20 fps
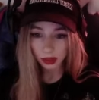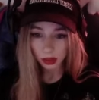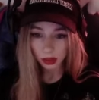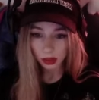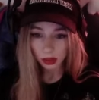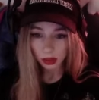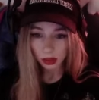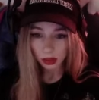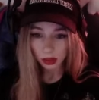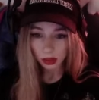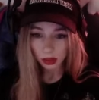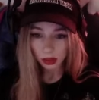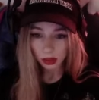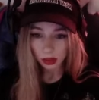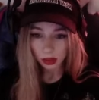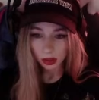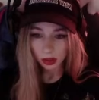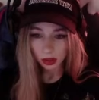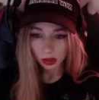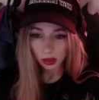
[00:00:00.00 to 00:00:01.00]

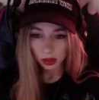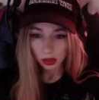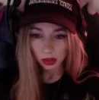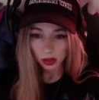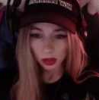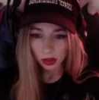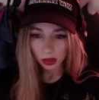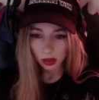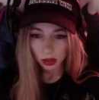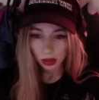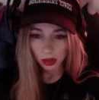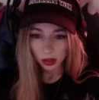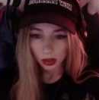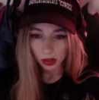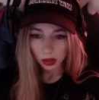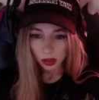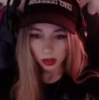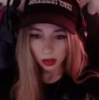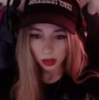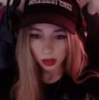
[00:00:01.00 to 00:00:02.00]

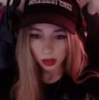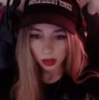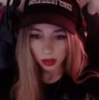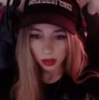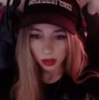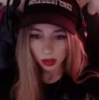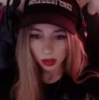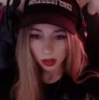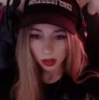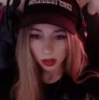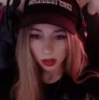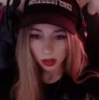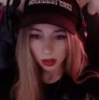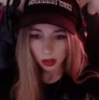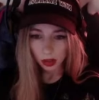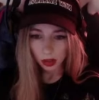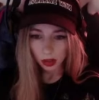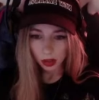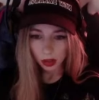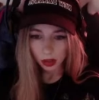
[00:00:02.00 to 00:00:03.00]

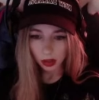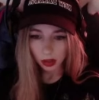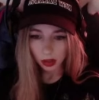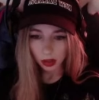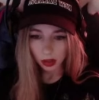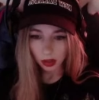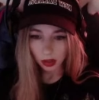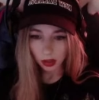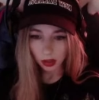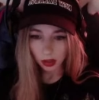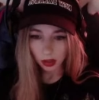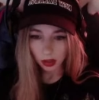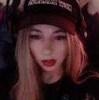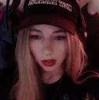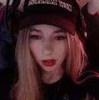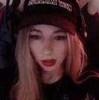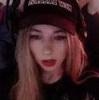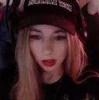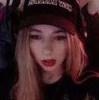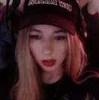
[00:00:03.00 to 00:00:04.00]

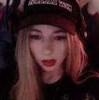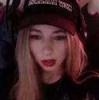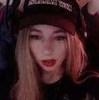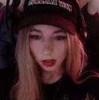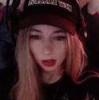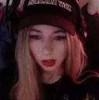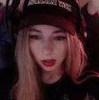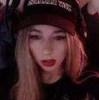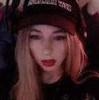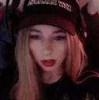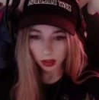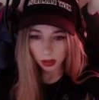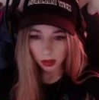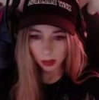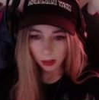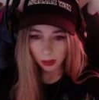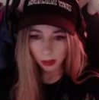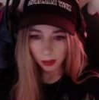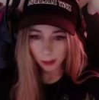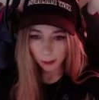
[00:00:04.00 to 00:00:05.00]

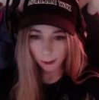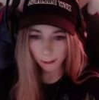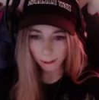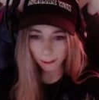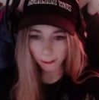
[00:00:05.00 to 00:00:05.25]
(no one is talking)